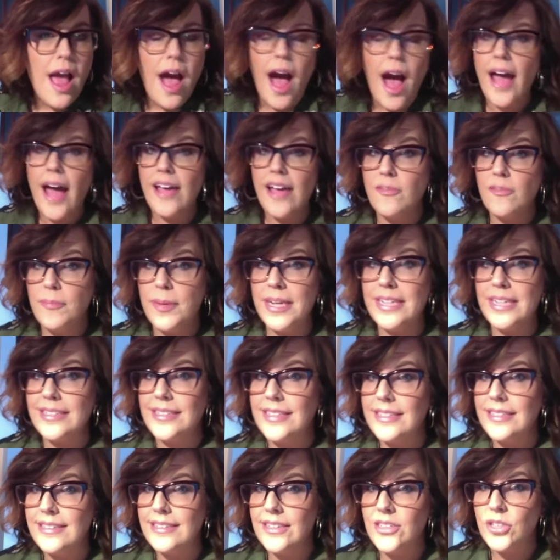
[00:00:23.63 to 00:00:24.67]
I have been a
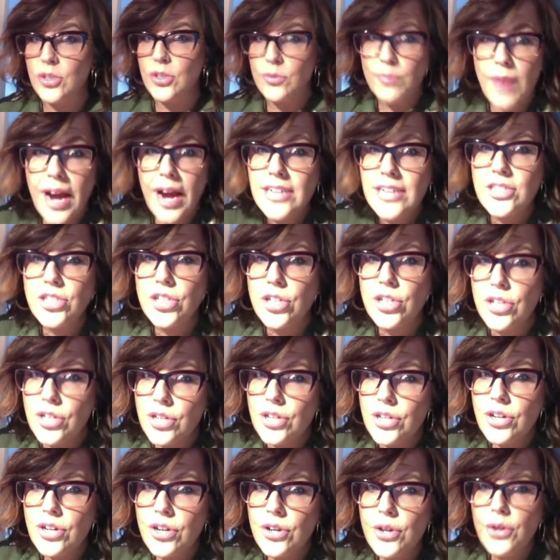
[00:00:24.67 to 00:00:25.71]
seasoned
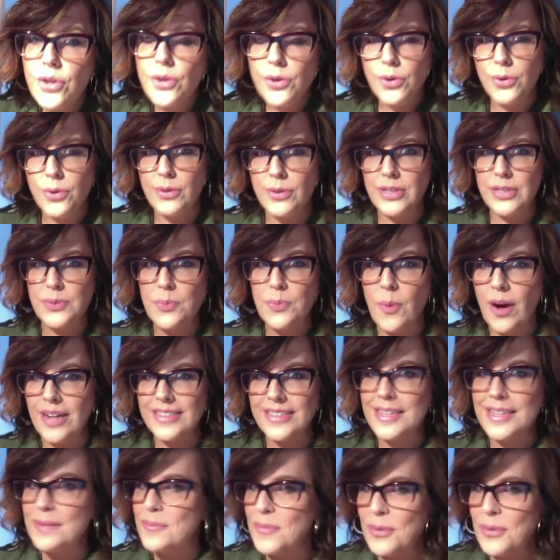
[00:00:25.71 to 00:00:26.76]
director who is
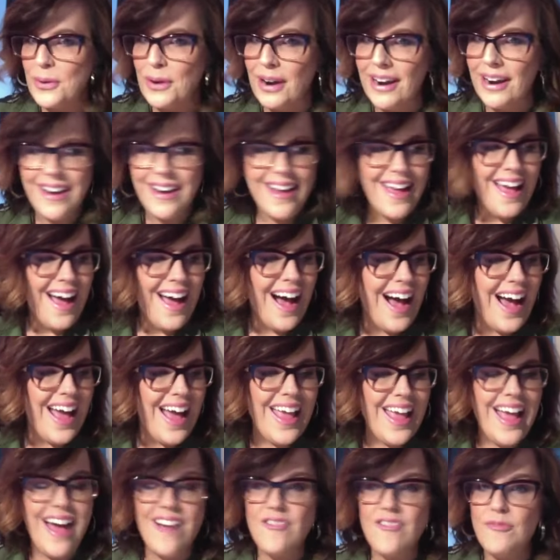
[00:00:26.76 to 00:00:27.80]
wanting more. I
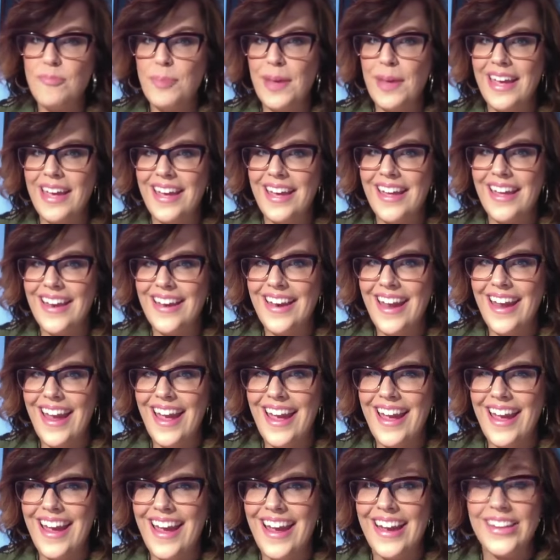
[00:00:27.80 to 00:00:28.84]
have been
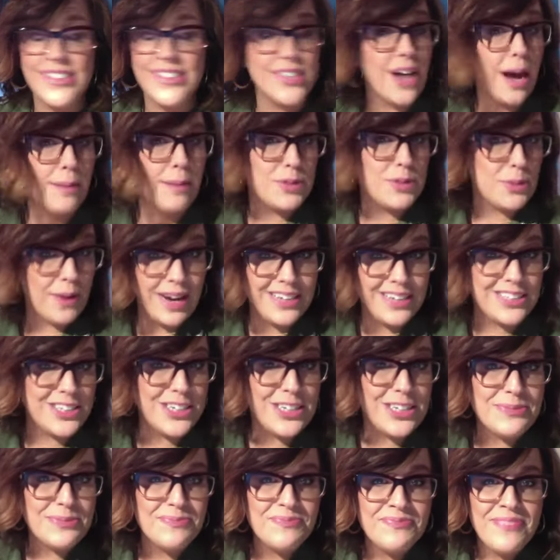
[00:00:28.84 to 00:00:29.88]
a top
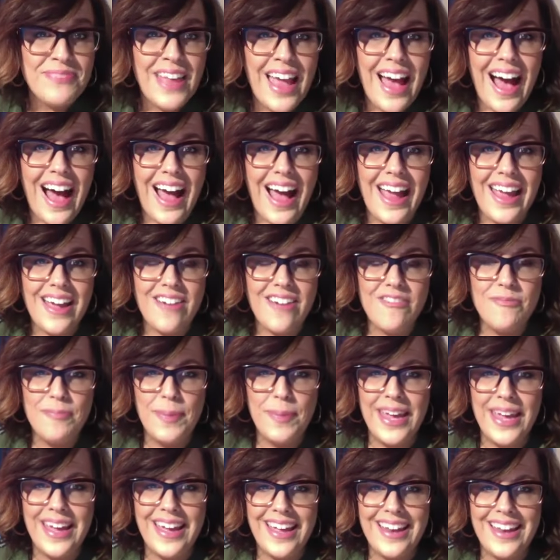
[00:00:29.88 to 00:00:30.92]
director. I have
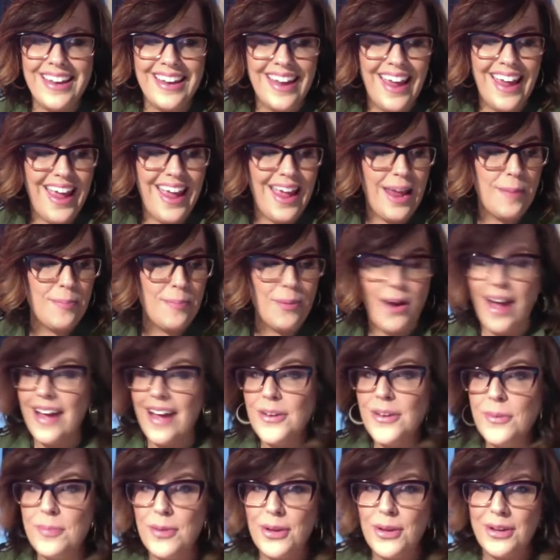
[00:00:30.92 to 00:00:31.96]
been a brand
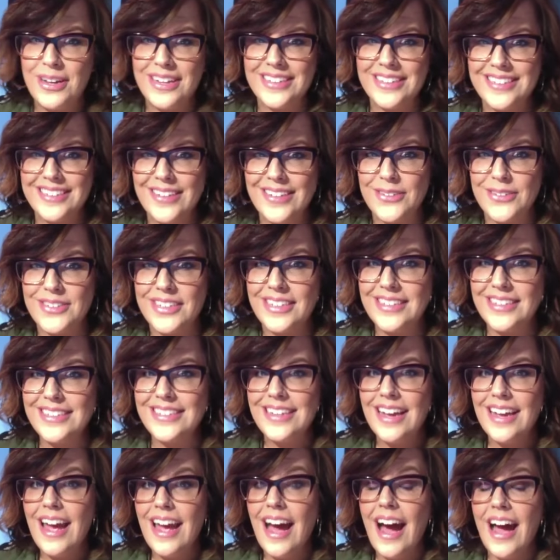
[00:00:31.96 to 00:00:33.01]
new beauty consultant.
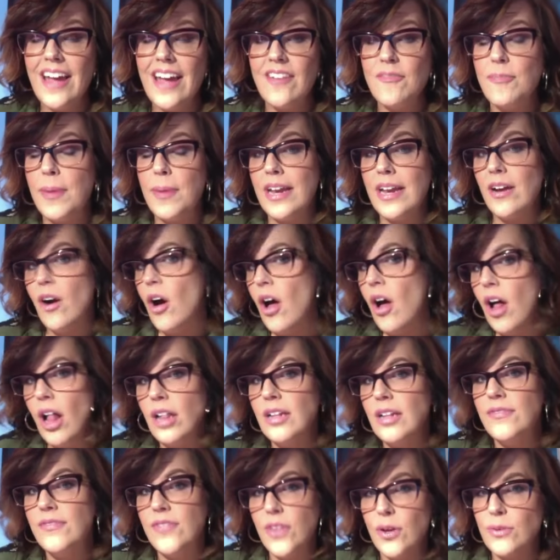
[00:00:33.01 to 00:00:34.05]
I've been
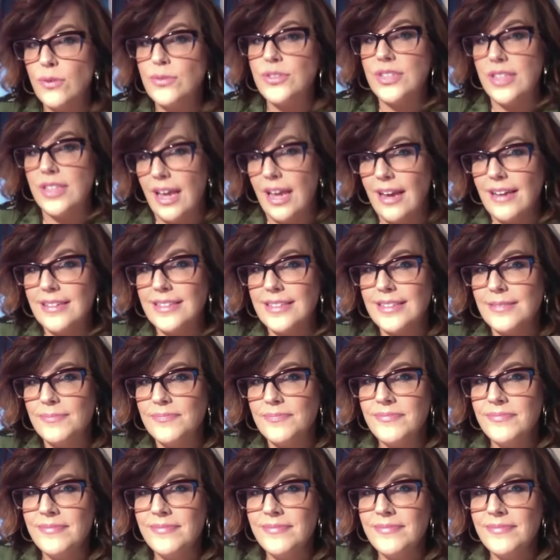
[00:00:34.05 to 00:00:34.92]
all of those things.